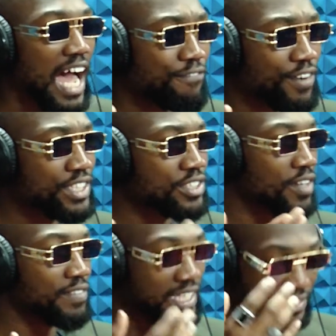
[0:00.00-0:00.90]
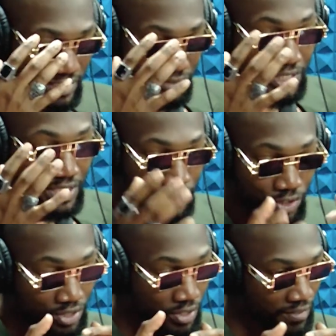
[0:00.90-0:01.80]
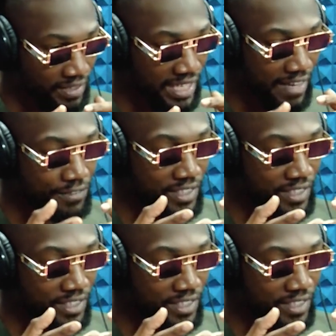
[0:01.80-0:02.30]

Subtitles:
I find a lot of like reading those stuff. Like, I feel